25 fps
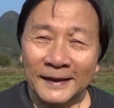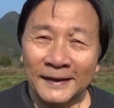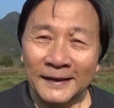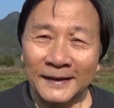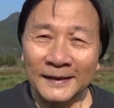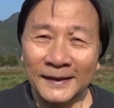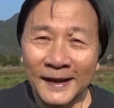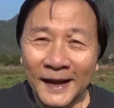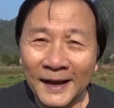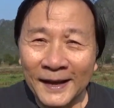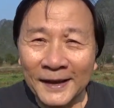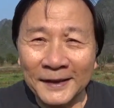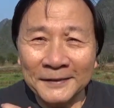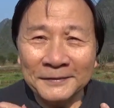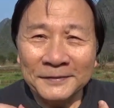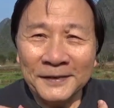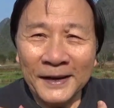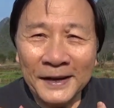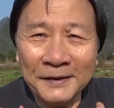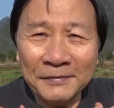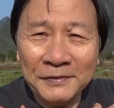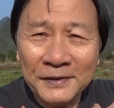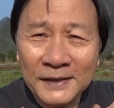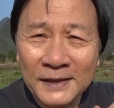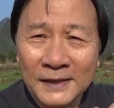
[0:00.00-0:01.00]
love.
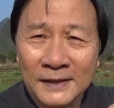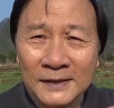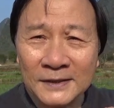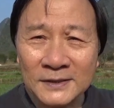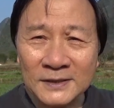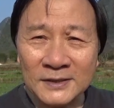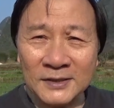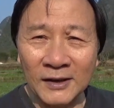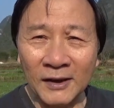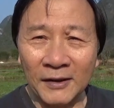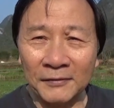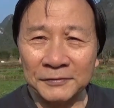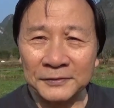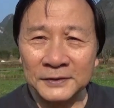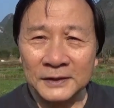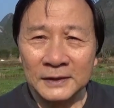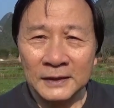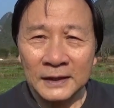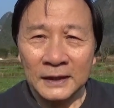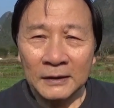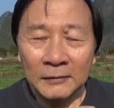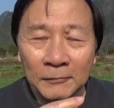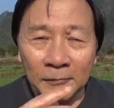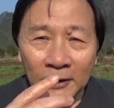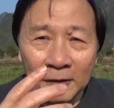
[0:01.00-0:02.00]
Everything is soft.
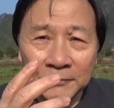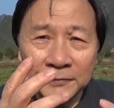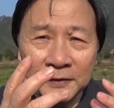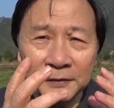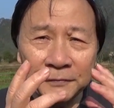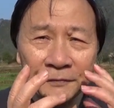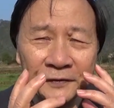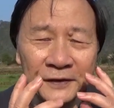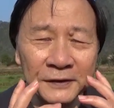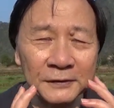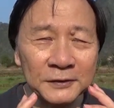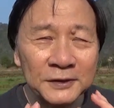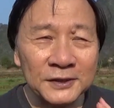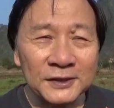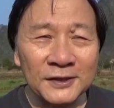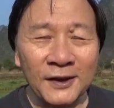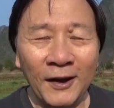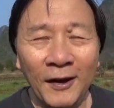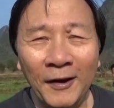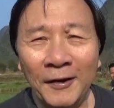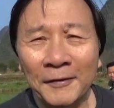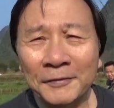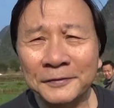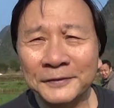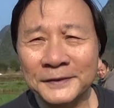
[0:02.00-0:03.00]
When we feel
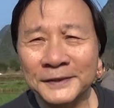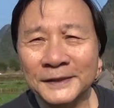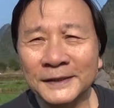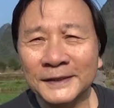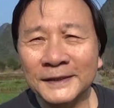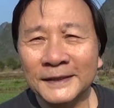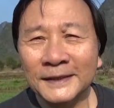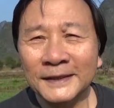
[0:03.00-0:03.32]
soft,